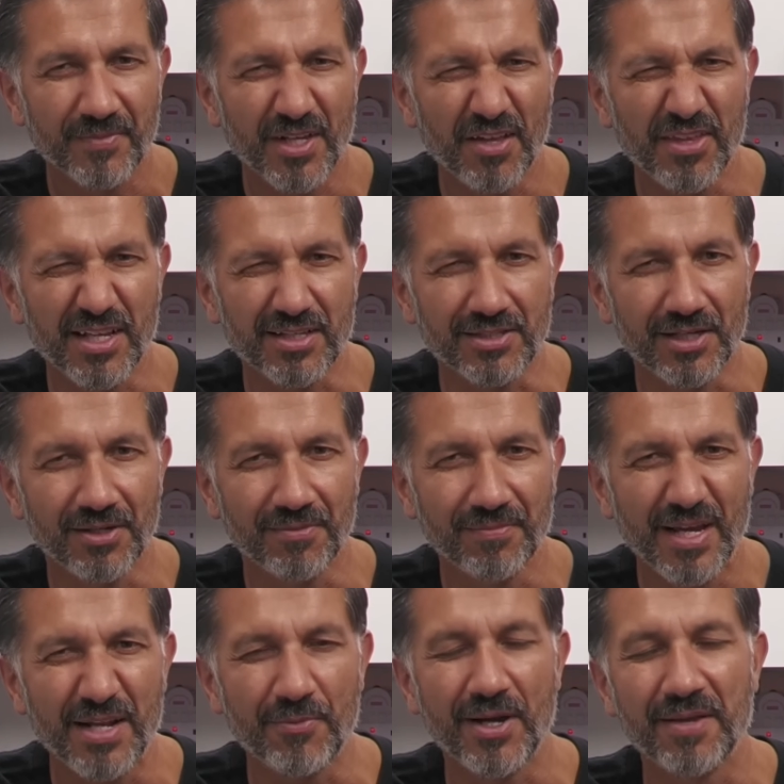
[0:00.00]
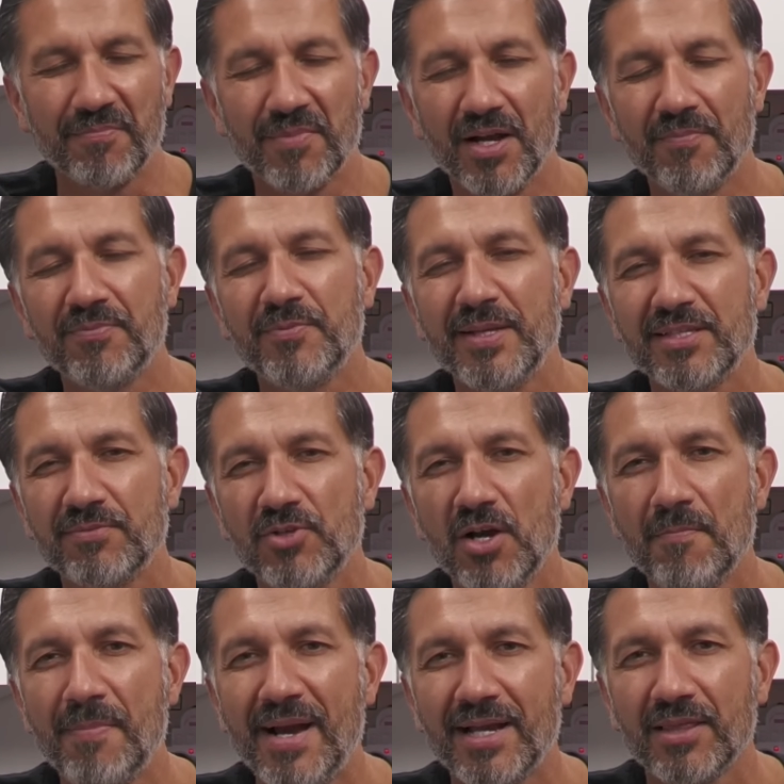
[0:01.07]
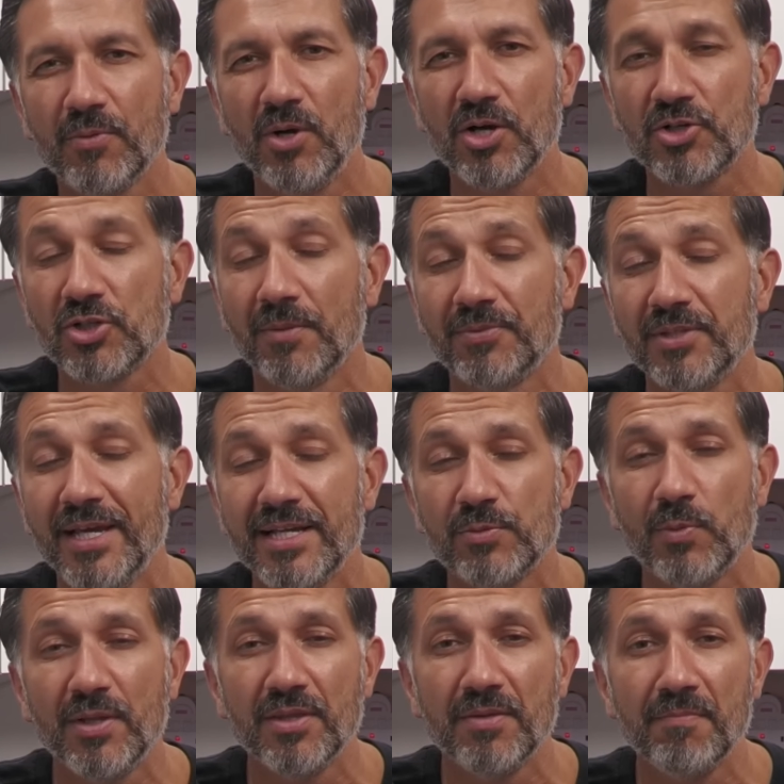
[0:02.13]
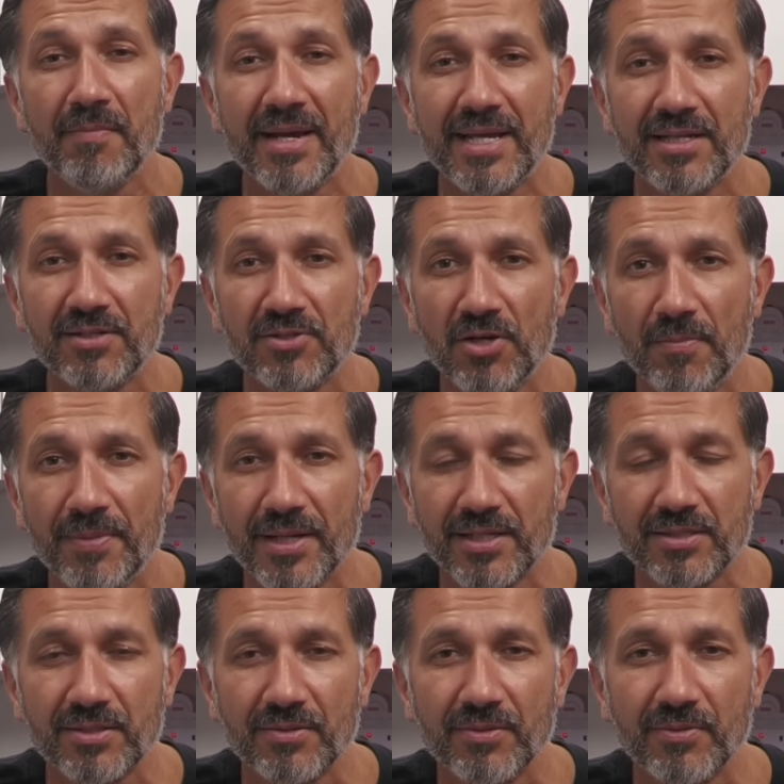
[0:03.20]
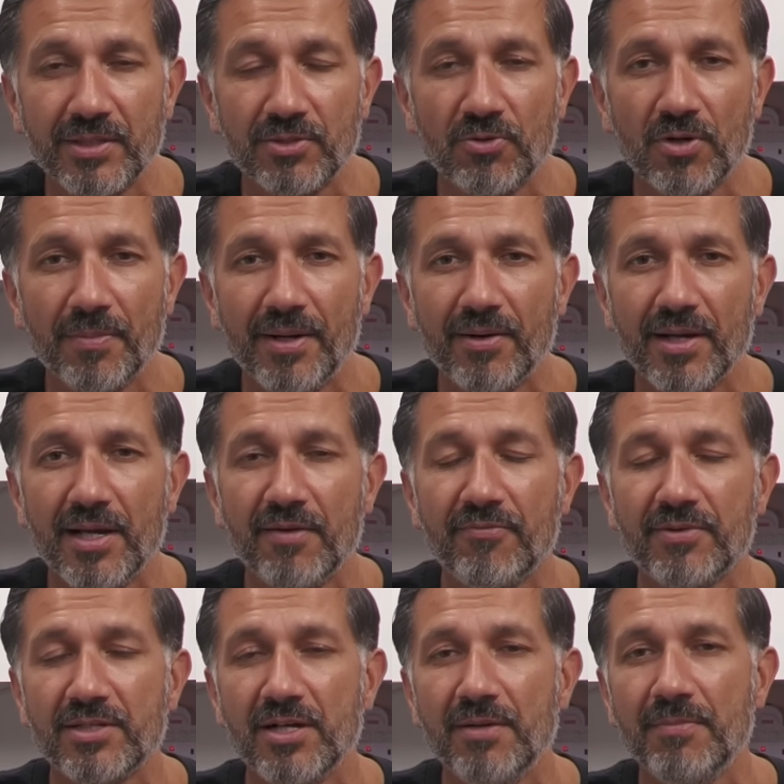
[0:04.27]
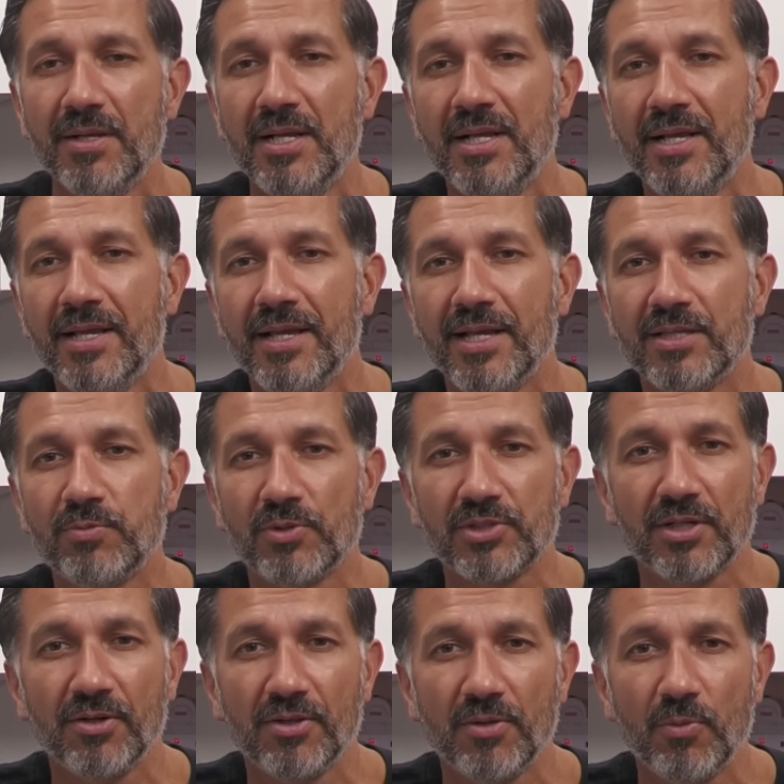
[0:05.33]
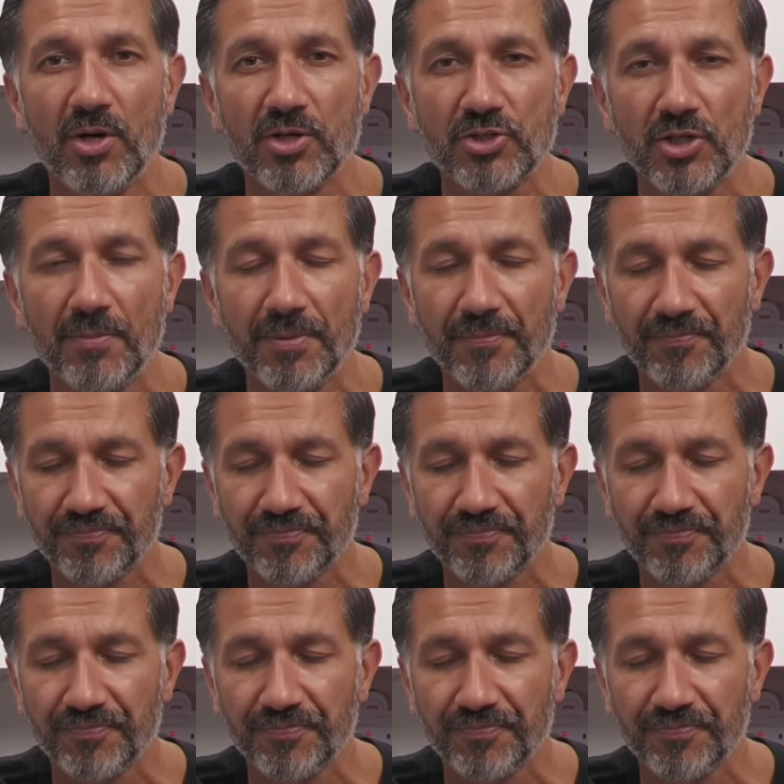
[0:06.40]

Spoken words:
I think so. Anyway, I've spent some time back in the workshop. So that is one of the main topics that we talk about every time, is what's going on in the workshop.